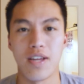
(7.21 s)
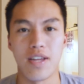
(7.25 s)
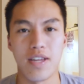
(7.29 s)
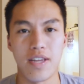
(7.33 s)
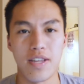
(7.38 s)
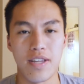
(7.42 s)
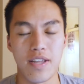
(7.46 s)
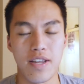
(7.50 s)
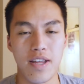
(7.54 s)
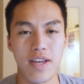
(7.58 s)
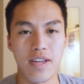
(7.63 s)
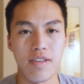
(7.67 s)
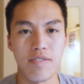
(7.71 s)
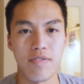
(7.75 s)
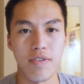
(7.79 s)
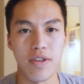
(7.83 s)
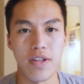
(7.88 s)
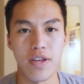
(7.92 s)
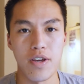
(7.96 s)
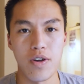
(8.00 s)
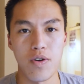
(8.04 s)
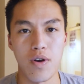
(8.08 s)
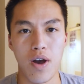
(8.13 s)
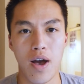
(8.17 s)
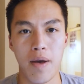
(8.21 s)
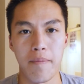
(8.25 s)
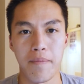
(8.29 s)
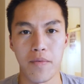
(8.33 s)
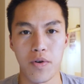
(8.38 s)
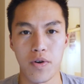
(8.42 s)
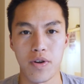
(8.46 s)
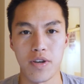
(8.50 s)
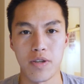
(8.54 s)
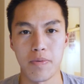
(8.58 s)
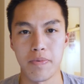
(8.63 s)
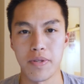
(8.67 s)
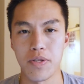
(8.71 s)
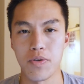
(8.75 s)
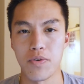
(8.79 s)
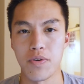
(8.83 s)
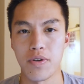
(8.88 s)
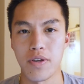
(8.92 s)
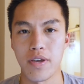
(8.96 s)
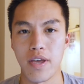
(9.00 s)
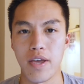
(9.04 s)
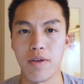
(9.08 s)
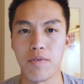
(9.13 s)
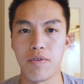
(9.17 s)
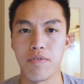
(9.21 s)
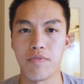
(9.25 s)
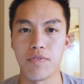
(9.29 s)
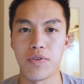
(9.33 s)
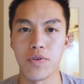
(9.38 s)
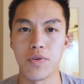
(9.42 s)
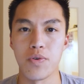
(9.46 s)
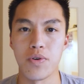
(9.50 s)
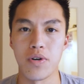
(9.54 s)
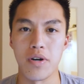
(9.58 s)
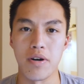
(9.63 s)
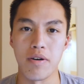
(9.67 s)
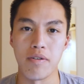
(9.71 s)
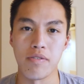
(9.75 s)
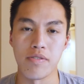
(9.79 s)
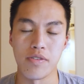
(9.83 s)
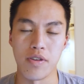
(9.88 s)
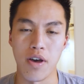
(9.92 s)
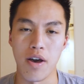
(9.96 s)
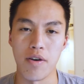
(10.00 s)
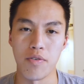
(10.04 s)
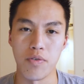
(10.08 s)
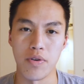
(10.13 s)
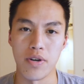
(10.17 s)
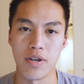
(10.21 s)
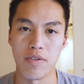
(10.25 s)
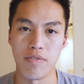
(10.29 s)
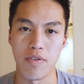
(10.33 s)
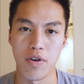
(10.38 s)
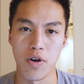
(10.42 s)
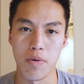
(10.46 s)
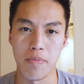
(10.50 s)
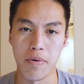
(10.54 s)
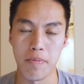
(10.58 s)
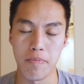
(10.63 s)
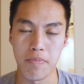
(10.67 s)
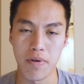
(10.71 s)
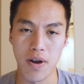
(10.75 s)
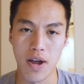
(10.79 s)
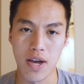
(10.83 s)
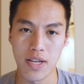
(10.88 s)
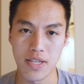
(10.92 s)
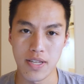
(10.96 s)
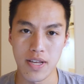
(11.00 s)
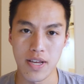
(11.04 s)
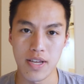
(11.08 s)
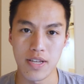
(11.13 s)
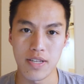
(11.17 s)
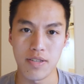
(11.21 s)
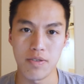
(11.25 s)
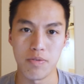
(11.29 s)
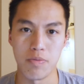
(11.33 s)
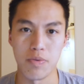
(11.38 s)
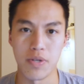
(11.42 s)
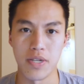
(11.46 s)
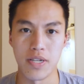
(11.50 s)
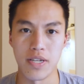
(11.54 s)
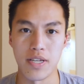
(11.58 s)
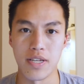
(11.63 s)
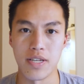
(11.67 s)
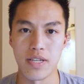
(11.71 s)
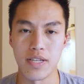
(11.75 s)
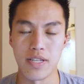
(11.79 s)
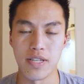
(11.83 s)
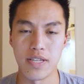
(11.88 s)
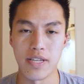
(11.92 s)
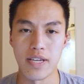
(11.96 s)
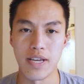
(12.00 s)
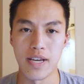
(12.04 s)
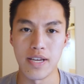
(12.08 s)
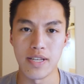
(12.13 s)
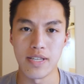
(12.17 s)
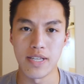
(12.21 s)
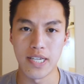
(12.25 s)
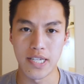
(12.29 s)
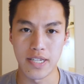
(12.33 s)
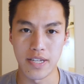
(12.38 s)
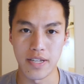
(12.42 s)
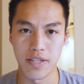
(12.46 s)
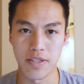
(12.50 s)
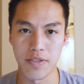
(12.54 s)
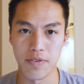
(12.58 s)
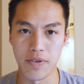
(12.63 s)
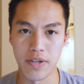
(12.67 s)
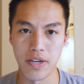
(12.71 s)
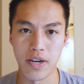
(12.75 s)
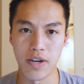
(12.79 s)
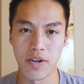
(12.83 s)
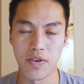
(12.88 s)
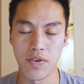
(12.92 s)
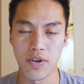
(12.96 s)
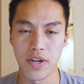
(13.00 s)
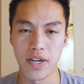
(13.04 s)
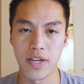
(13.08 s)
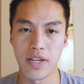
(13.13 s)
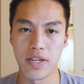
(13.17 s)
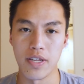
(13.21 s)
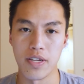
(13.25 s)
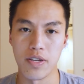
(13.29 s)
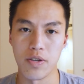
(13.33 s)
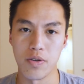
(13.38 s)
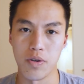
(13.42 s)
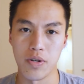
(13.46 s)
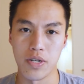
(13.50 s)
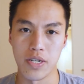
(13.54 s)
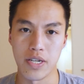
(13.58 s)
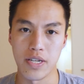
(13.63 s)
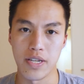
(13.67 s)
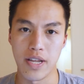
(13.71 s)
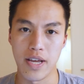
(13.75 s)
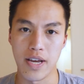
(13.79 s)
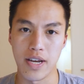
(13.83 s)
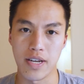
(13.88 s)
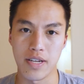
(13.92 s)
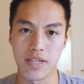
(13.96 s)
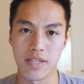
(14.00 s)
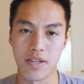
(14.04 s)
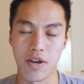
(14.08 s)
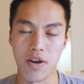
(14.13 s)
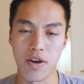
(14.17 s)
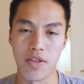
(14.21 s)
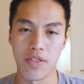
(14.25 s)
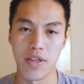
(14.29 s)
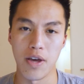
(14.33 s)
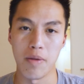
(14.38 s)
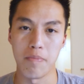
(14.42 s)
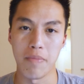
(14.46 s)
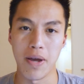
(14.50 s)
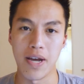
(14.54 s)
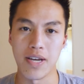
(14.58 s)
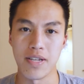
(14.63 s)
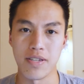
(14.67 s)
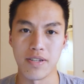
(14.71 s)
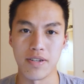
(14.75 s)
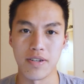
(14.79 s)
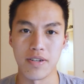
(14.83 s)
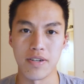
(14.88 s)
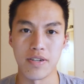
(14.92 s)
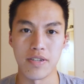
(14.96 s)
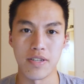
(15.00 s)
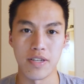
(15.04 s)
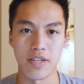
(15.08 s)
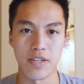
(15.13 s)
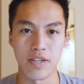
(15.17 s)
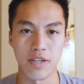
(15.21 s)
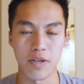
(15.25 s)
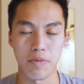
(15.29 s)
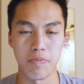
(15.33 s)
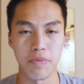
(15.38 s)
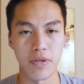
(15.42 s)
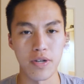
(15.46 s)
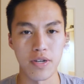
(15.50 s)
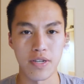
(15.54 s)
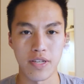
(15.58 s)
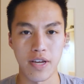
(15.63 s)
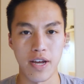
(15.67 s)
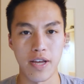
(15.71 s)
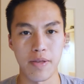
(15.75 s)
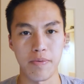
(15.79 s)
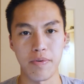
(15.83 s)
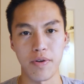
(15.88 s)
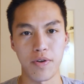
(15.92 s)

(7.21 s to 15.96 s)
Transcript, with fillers: In today's video, I'm going to be doing a review of Software Development Process, which is CS6300 in Georgia Tech's Online Masters in Computer Science